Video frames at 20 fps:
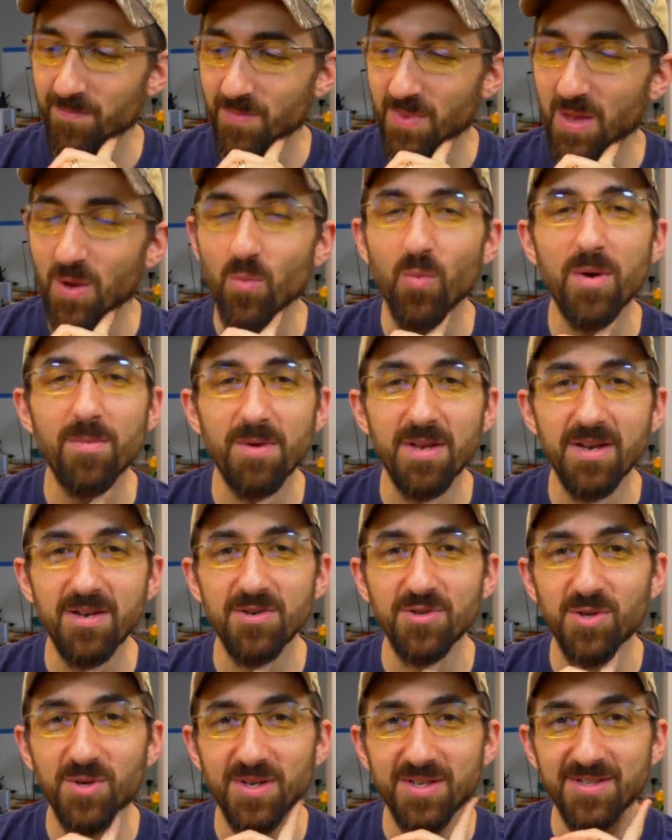"Women
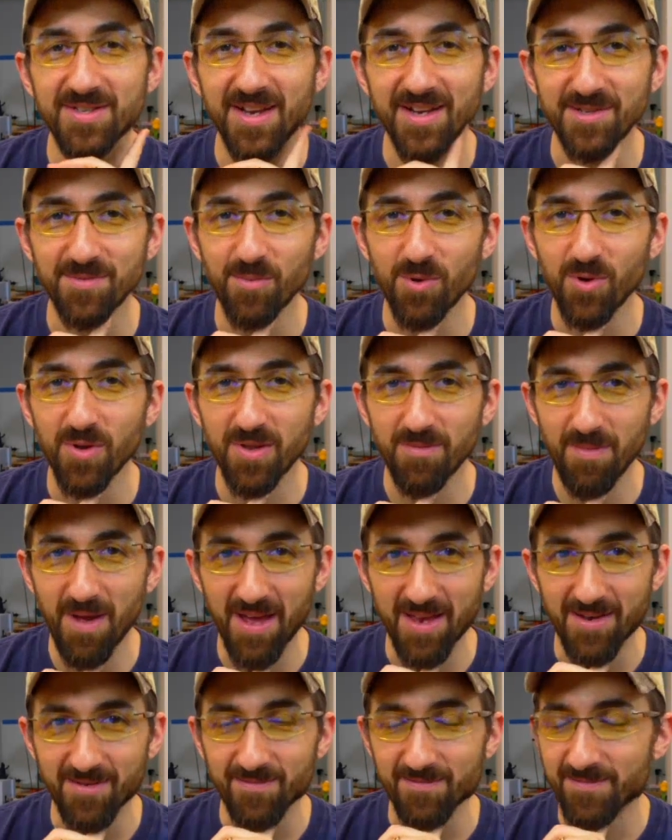enjoy sex more than
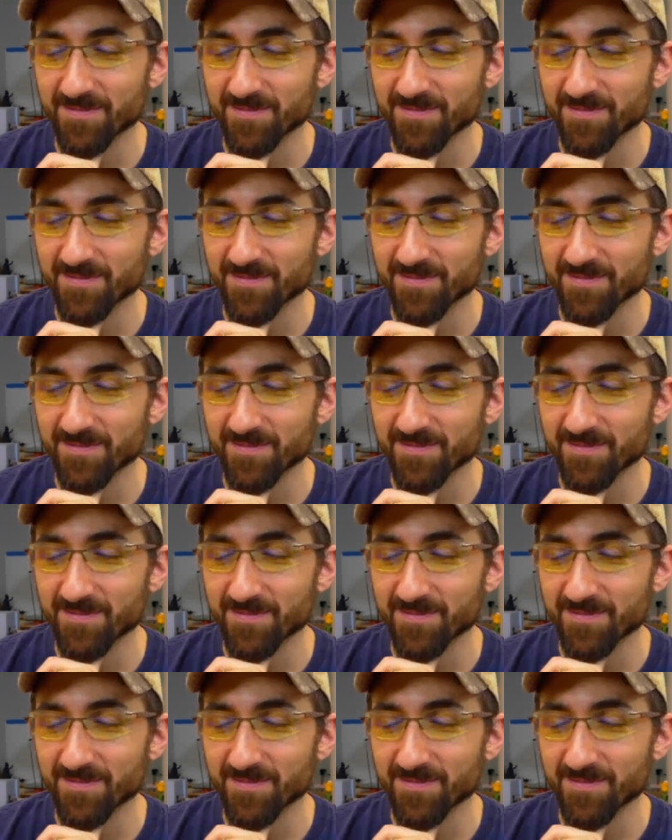men."